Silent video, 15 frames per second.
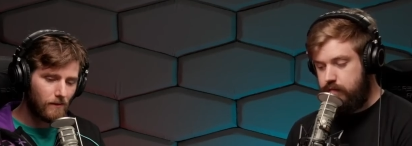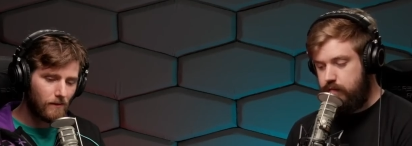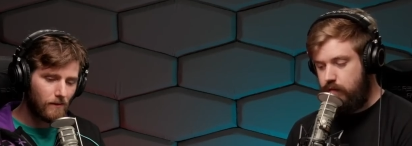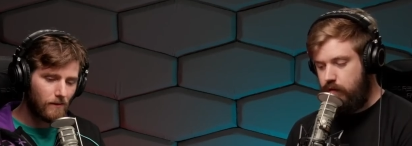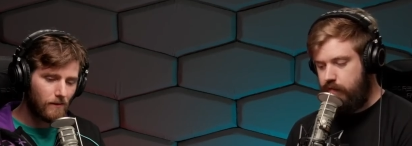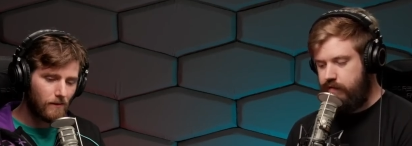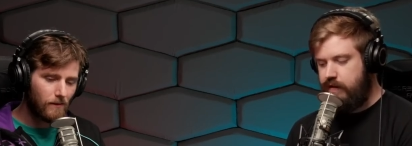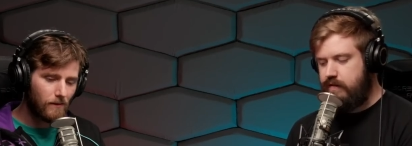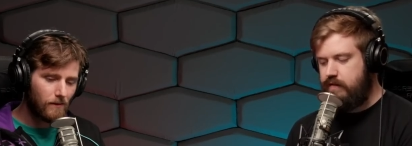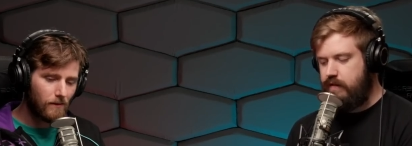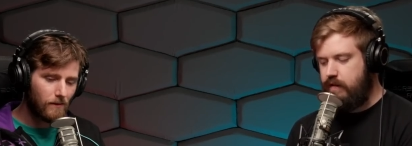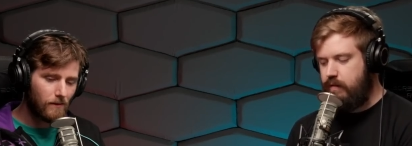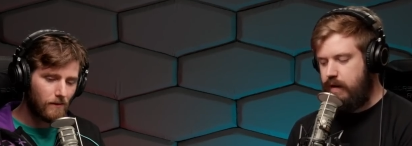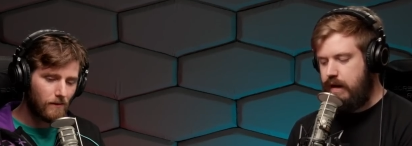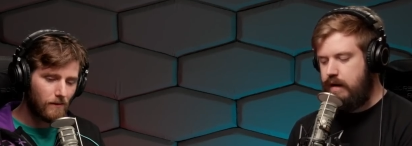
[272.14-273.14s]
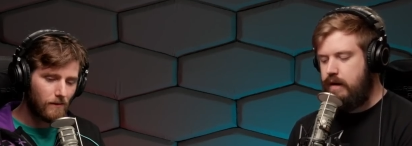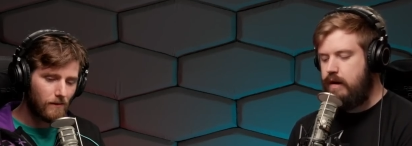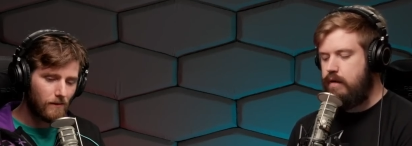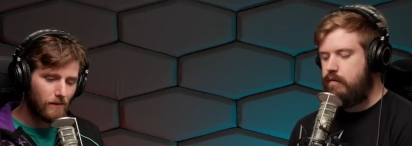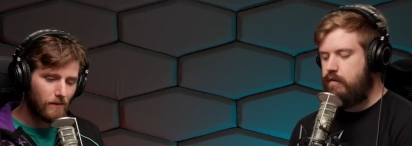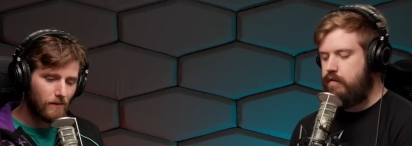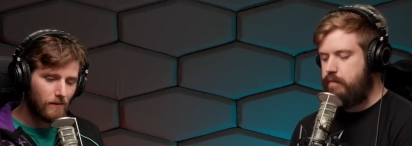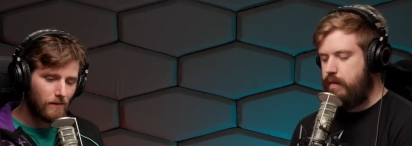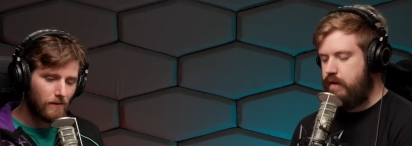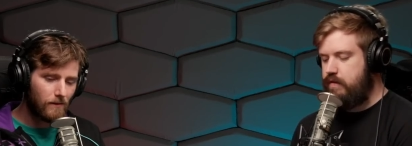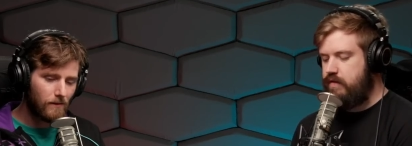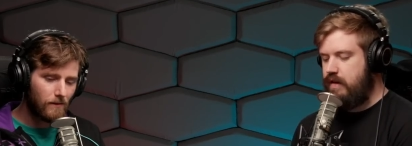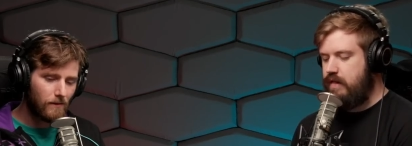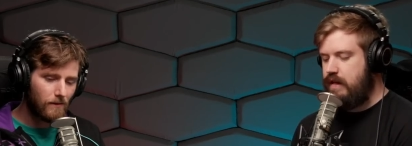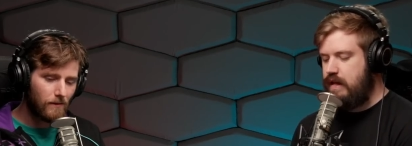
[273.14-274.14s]
Speaker 1: hopefully I said that right, response
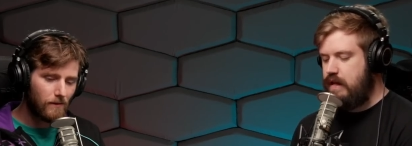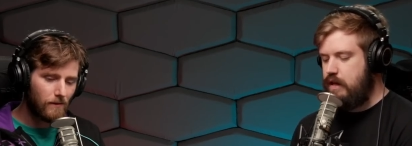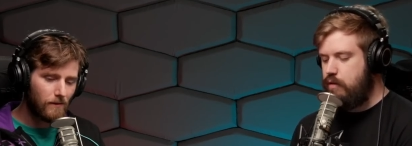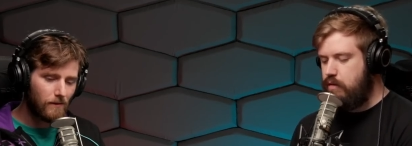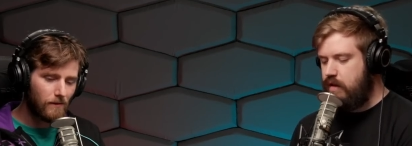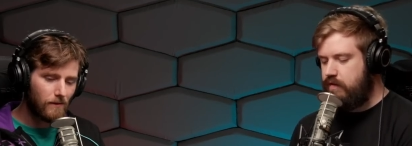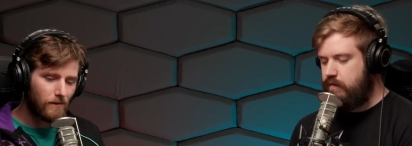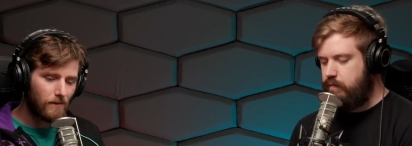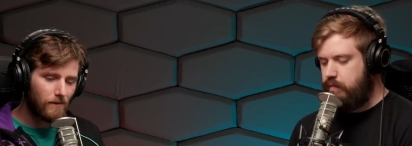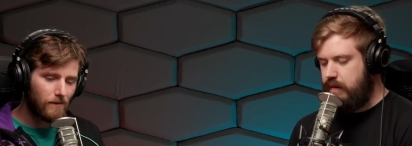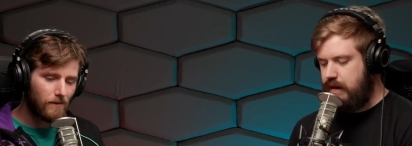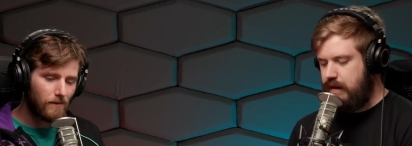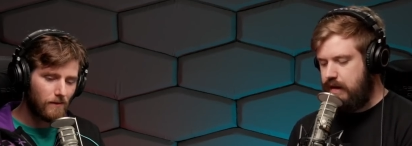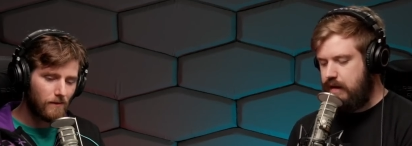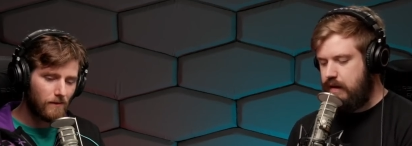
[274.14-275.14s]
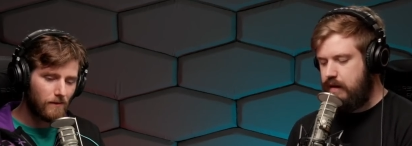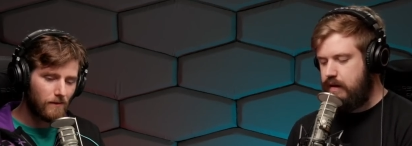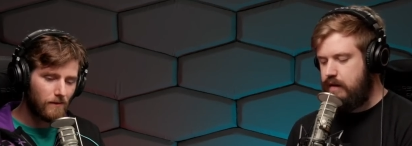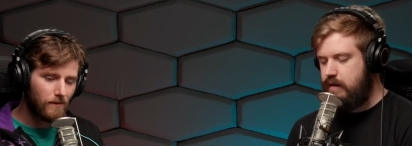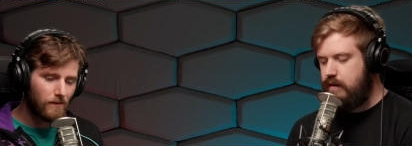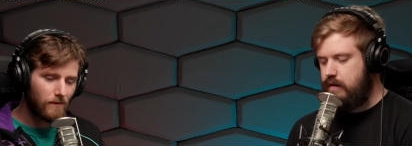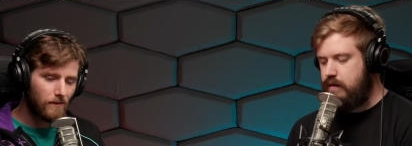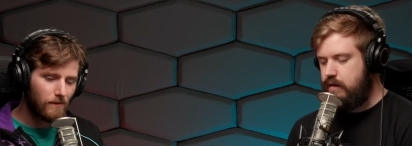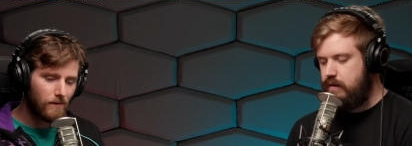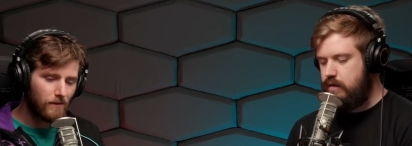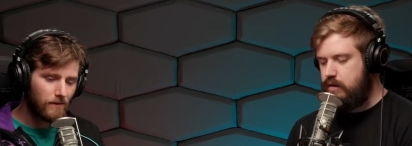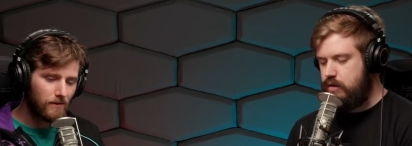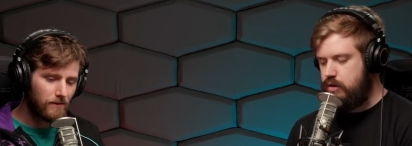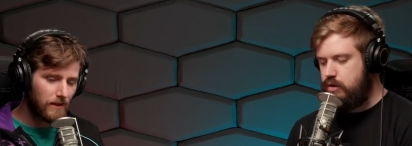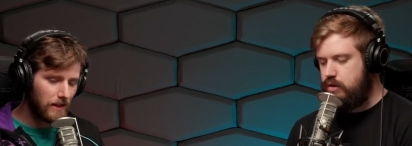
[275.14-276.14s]
in the USB
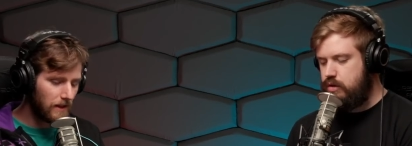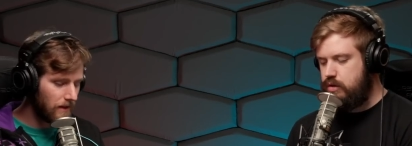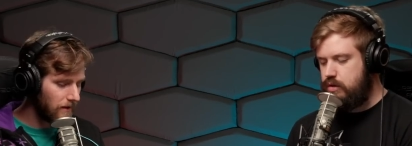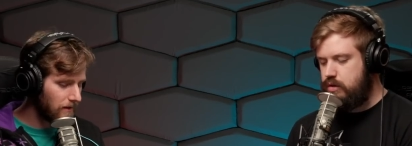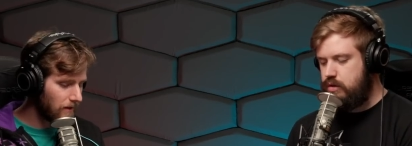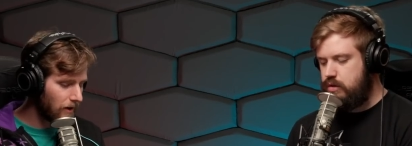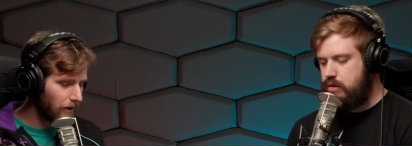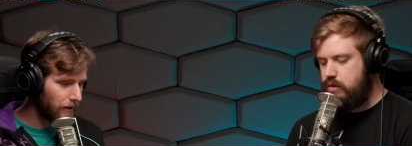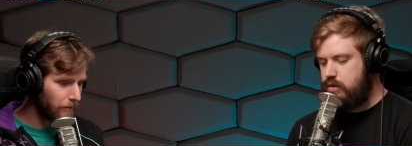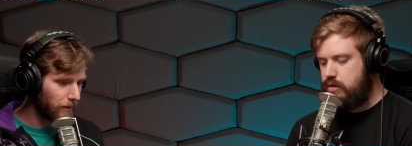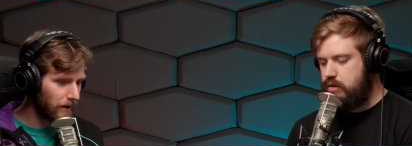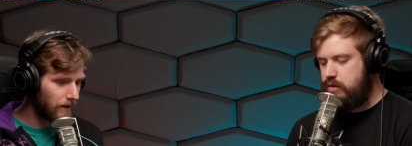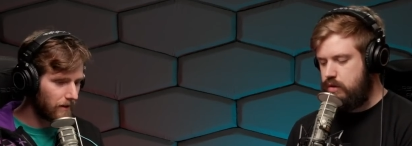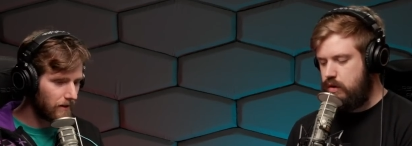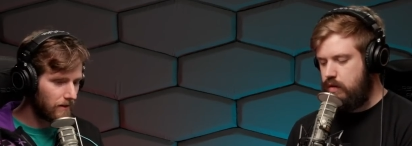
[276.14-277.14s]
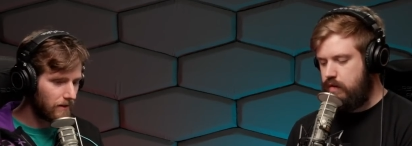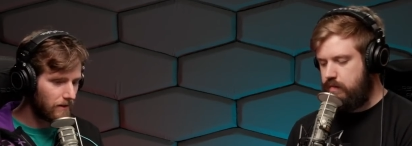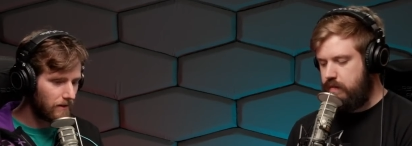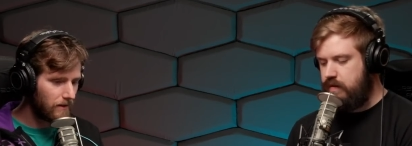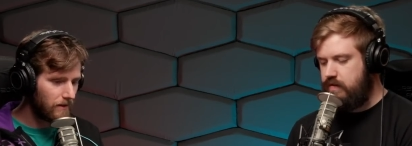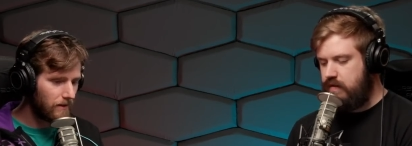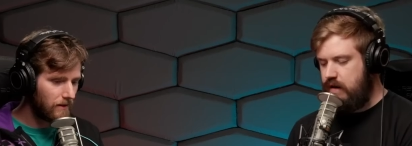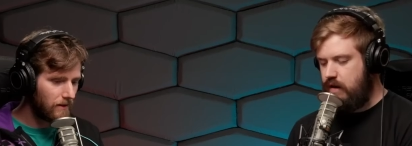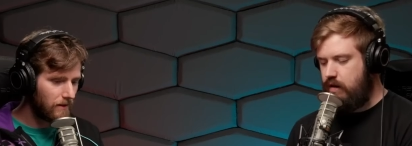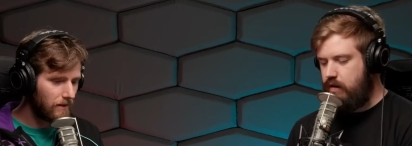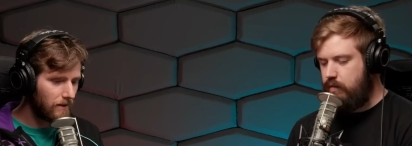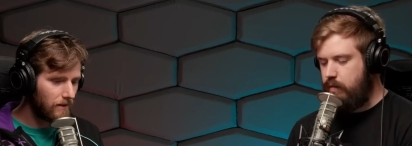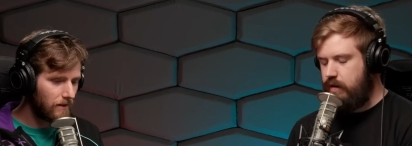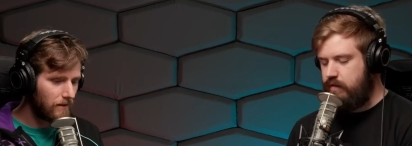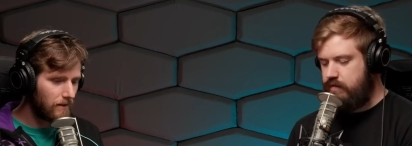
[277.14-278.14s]
C hardware. USB C
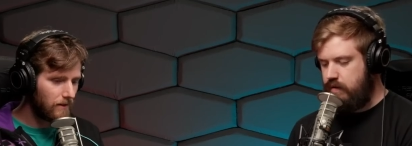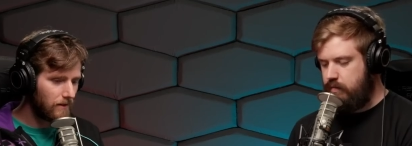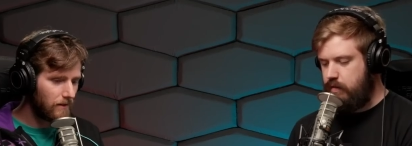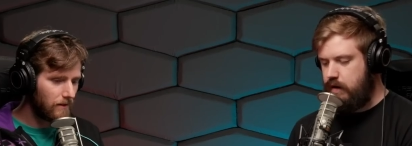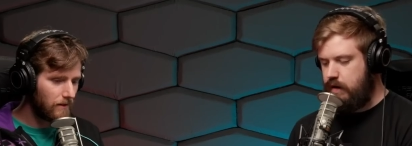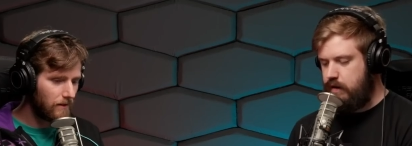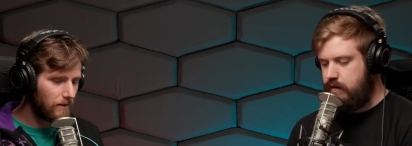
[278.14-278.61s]
hardware subreddit.